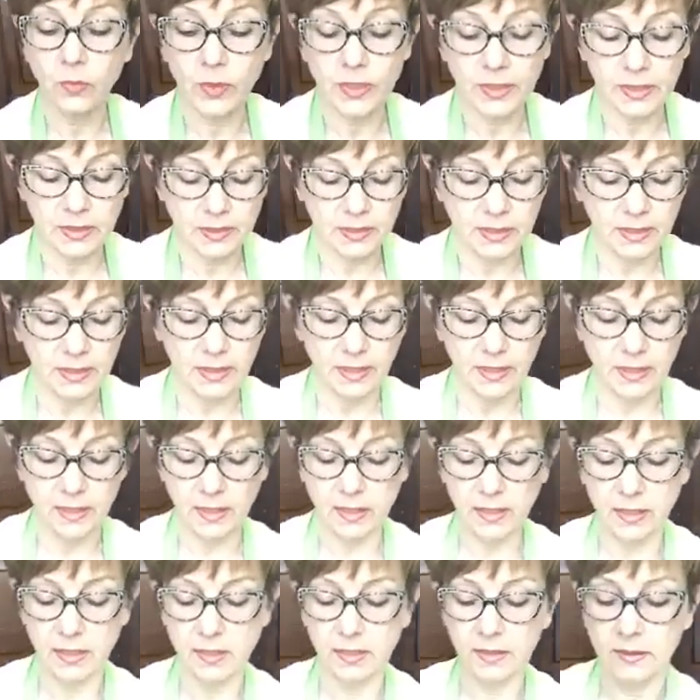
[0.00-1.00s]
can get
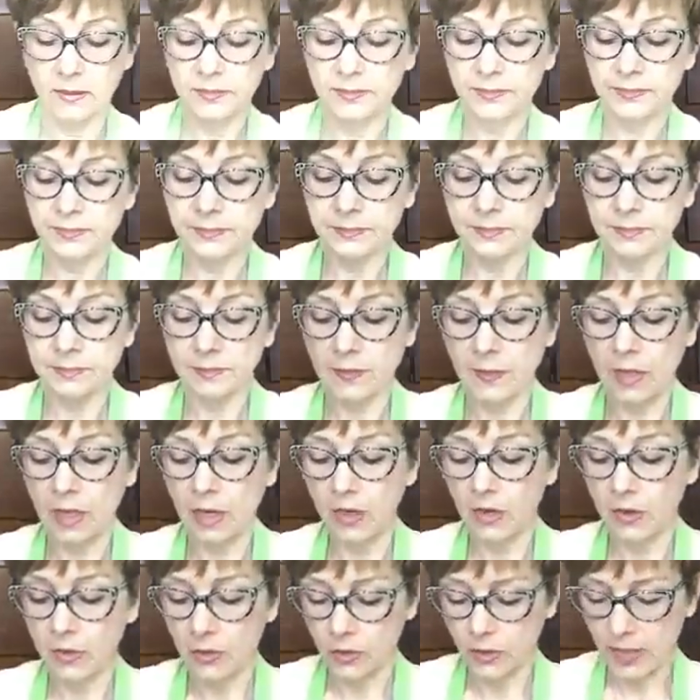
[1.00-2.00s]
our
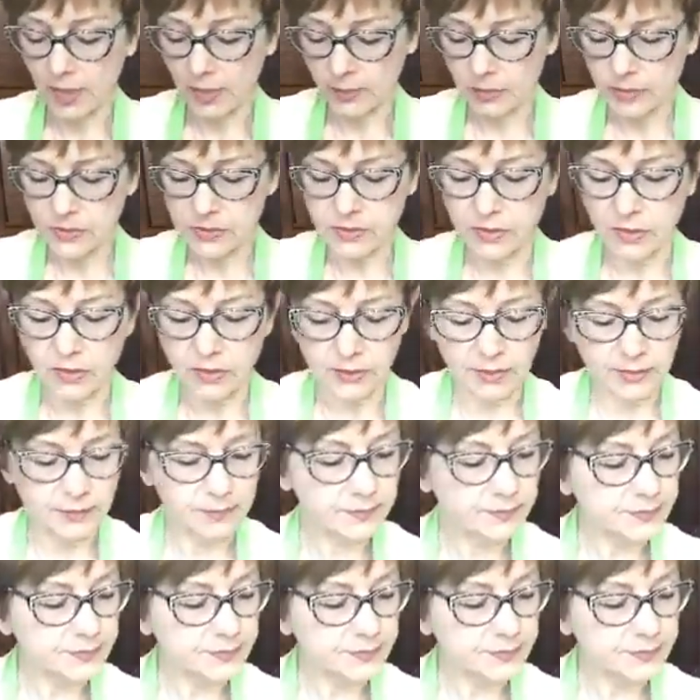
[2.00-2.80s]
crepes started.